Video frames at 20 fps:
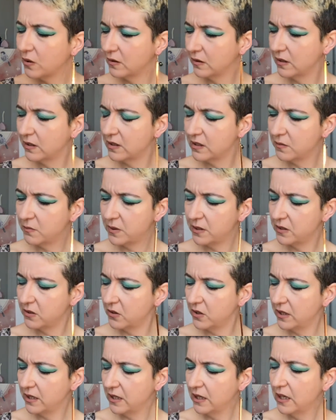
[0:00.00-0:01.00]
that's a bit
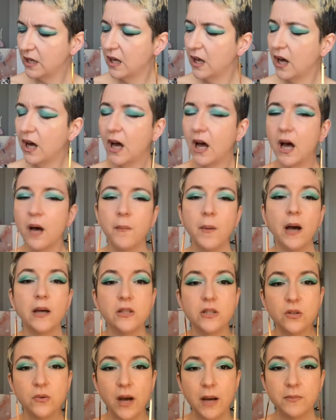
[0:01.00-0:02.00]
dirty. I
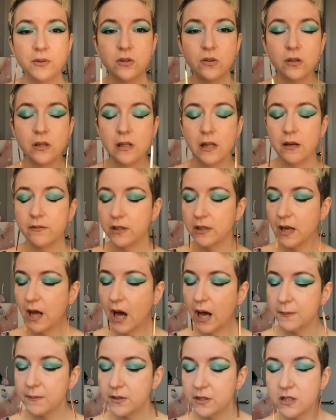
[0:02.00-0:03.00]
do absolutely love it.
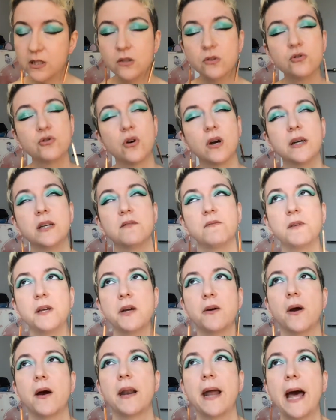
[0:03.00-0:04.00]
I'm still trying to
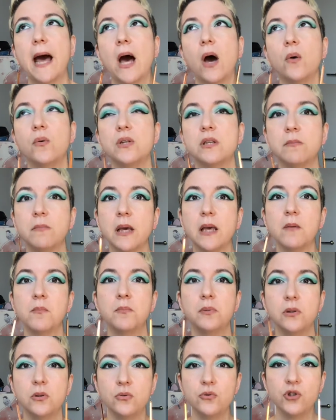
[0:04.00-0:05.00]
figure out how to make
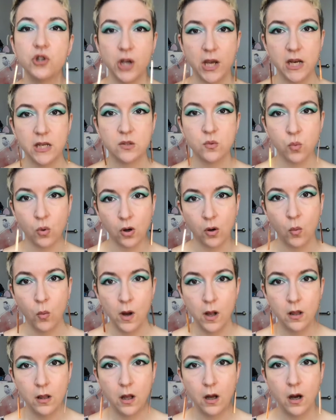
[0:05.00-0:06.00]
blue shades work
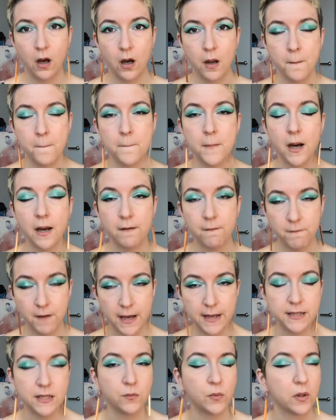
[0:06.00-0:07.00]
well on my
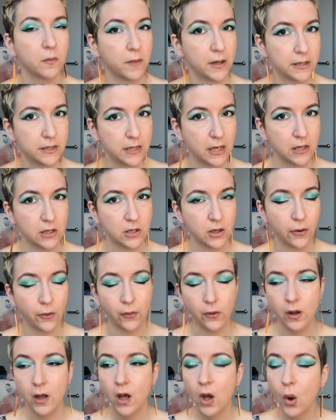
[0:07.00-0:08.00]
face and with my skin
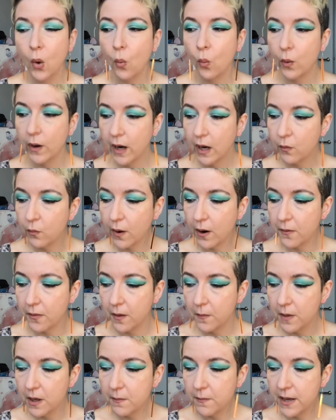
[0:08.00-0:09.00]
tone. When I wear
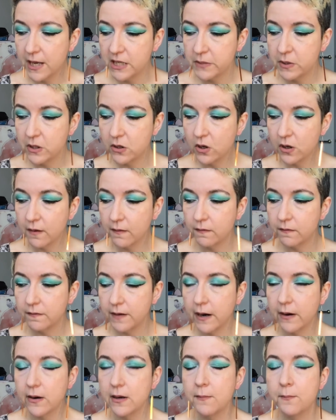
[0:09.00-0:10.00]
them, it makes me look
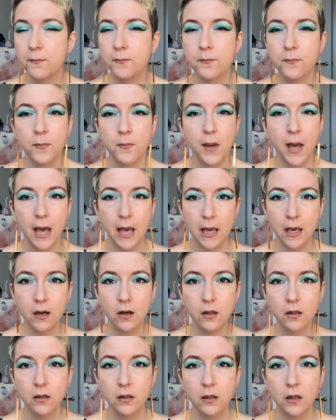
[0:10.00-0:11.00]
very
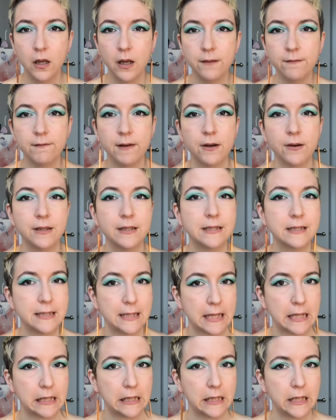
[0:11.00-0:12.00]
pale and very
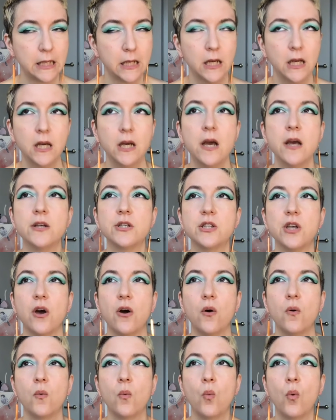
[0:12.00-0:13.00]
sickly.
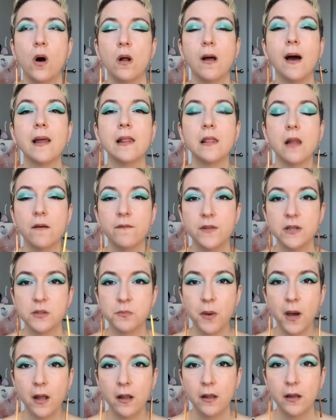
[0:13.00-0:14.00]
So while I love this
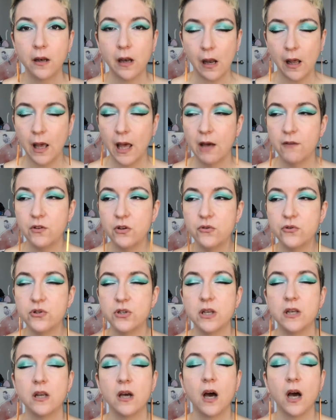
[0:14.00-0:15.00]
palette and I have used
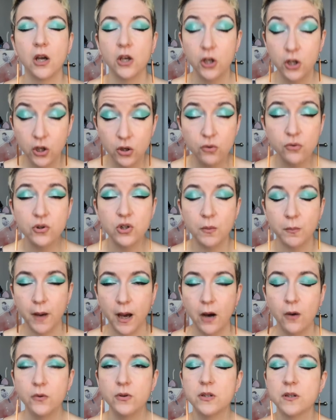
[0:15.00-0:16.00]
it a huge
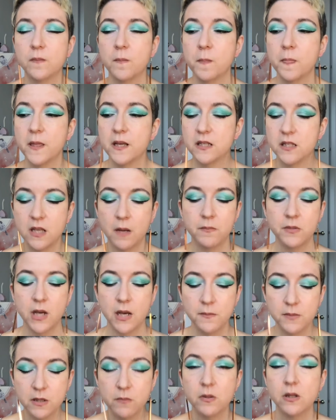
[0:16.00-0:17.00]
amount,
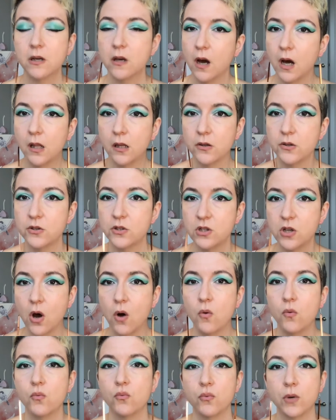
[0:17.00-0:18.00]
sometimes some of the colors
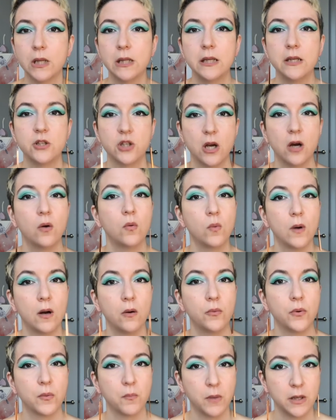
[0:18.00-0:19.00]
don't really gel well
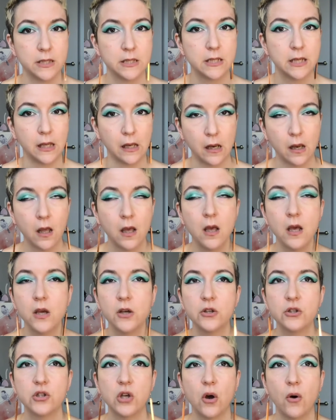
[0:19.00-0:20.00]
with my skin.
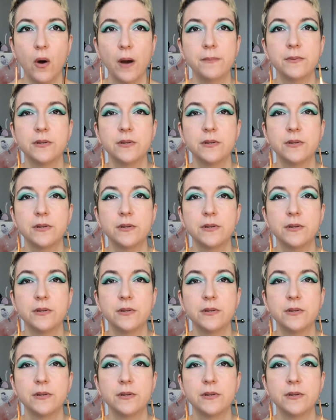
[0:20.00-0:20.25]
So I'm